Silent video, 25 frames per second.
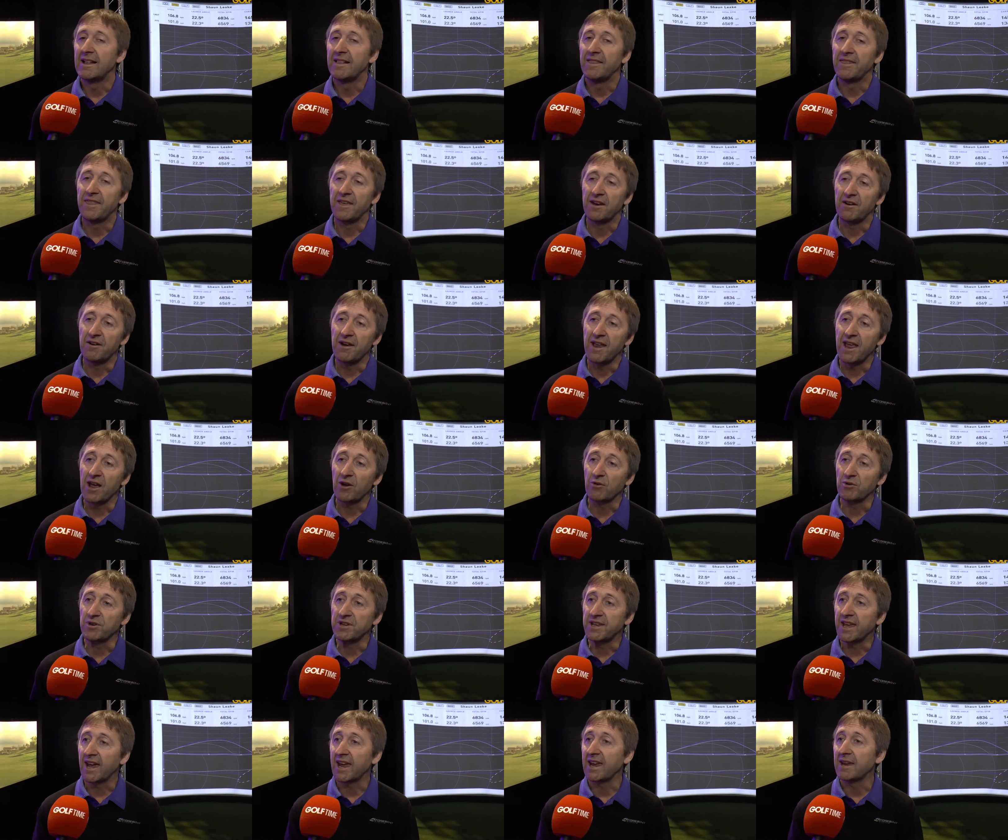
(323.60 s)
There are now
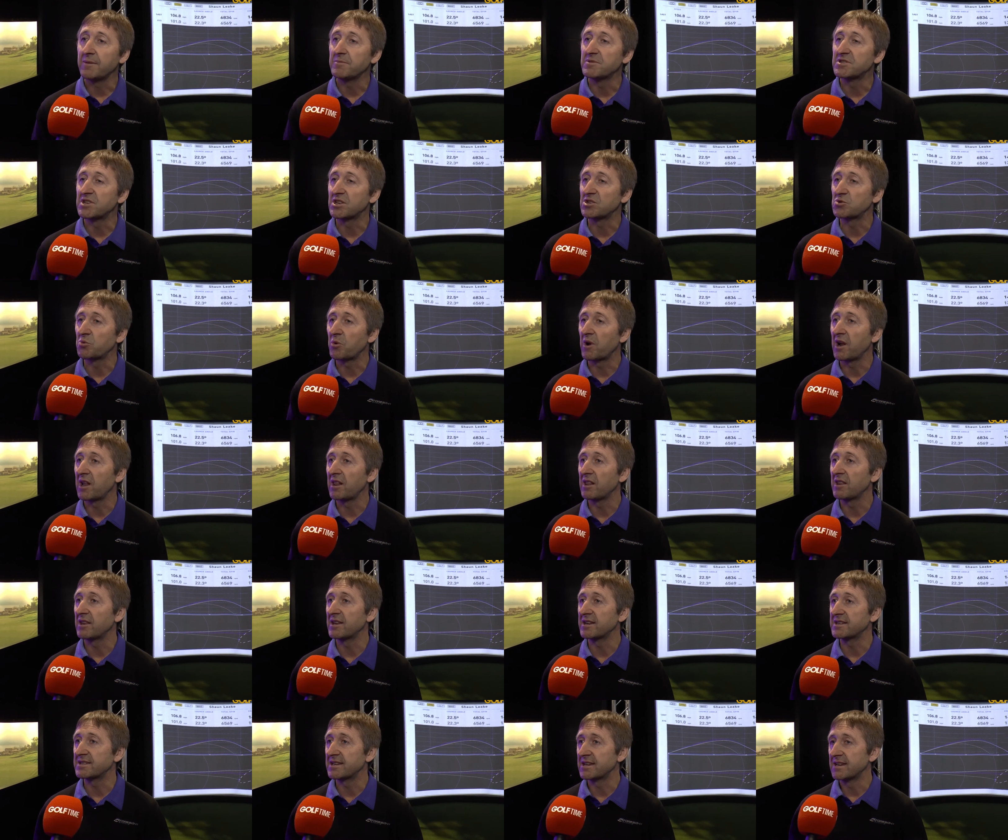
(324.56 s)
games as well
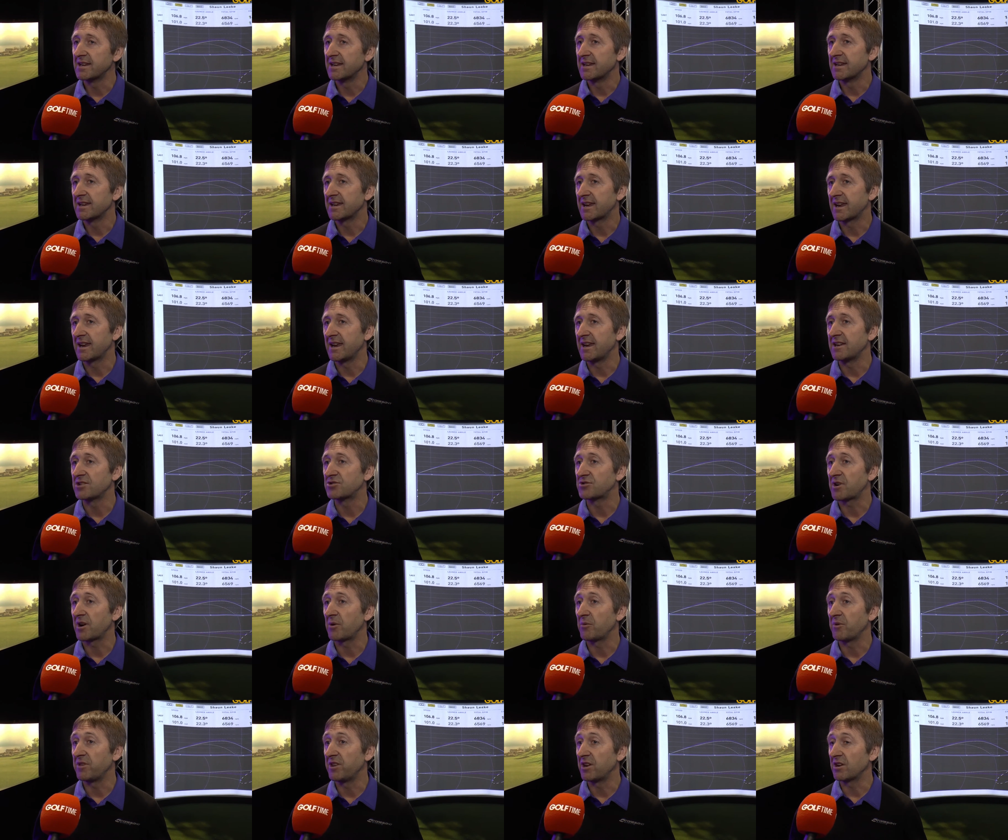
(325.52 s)
that can
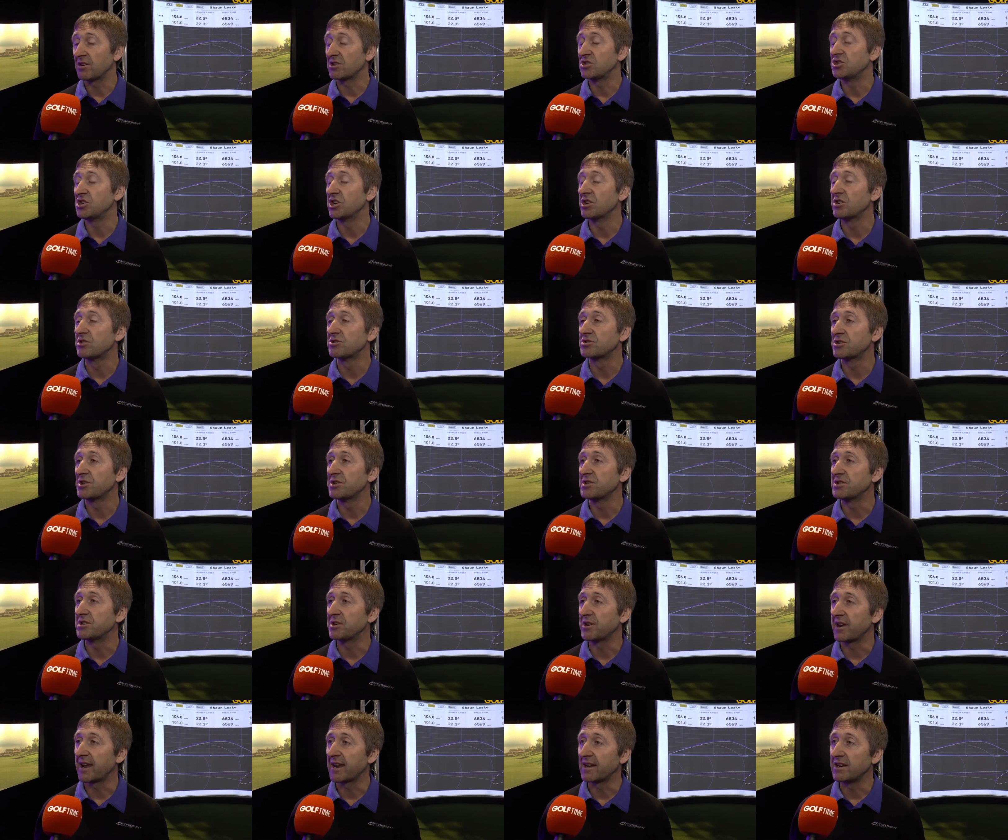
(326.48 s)
interact with young children,
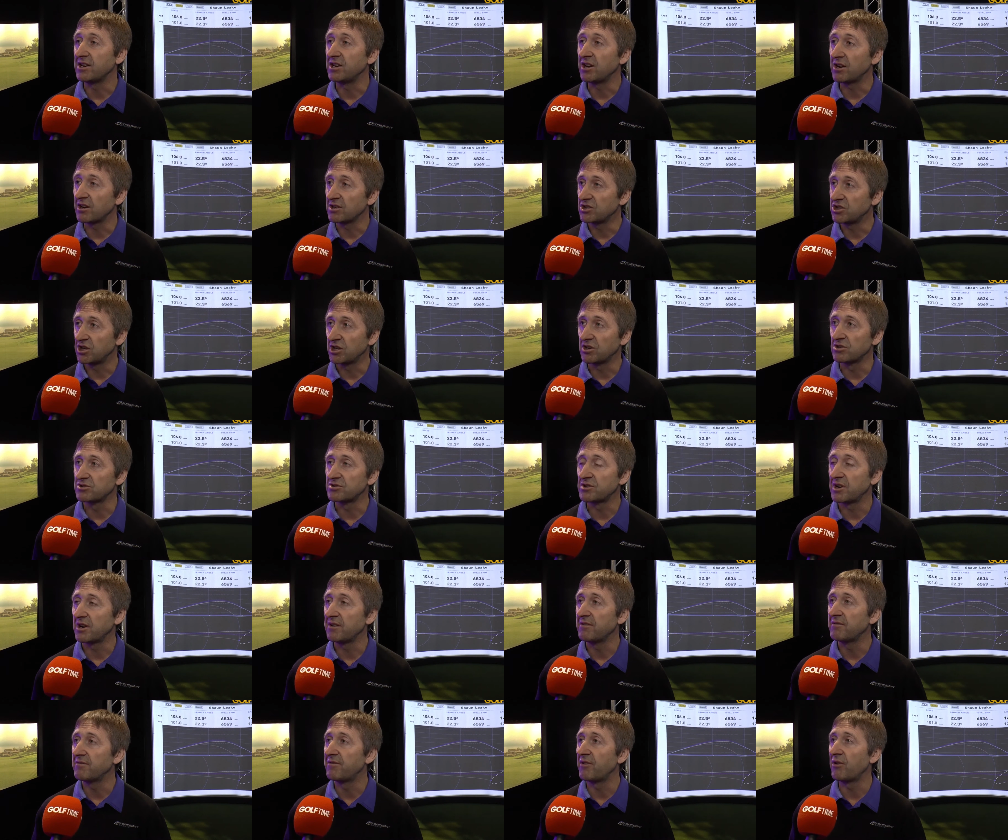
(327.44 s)
to get young children
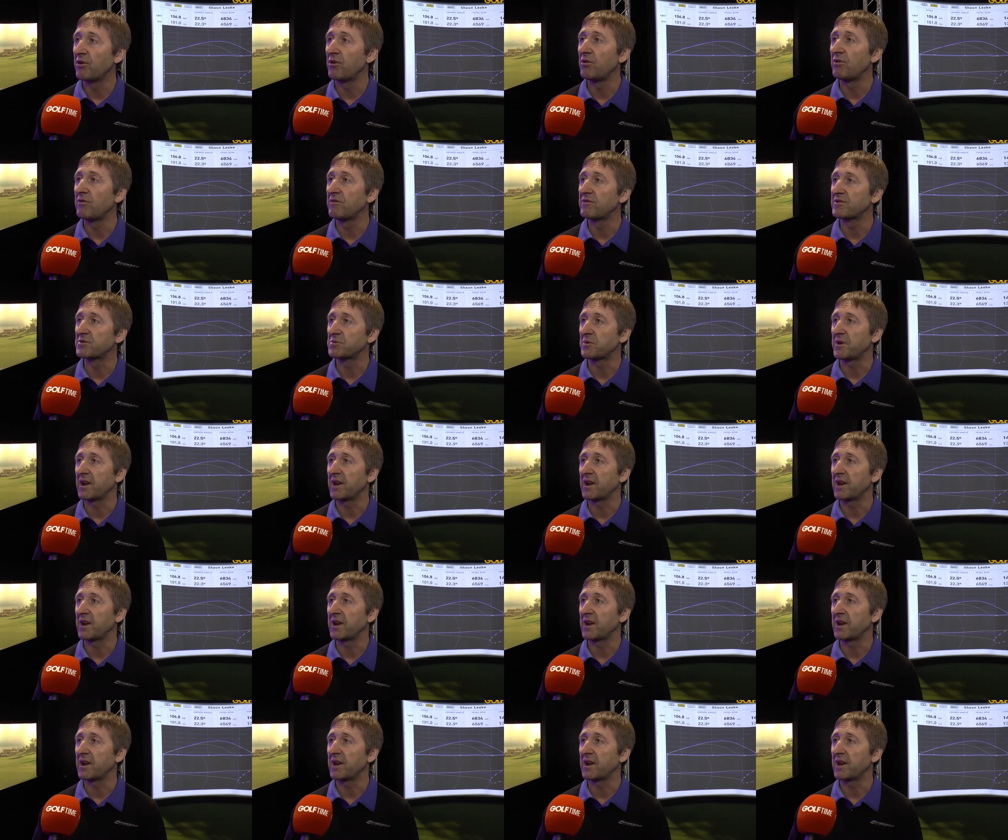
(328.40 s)
involved.